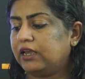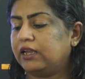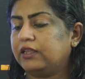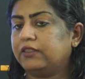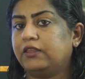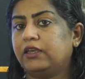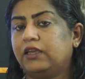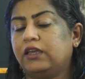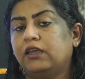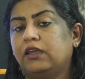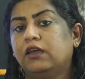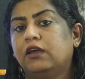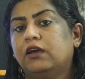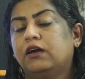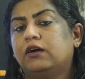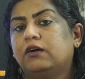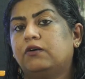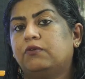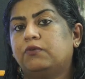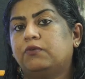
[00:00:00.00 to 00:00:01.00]
and they
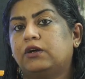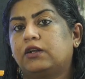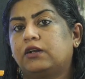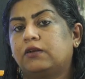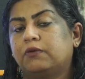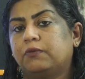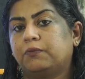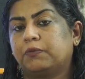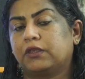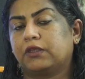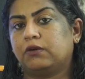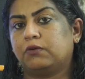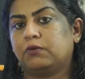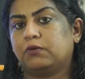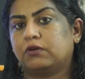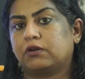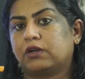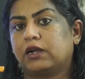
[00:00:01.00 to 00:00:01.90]
were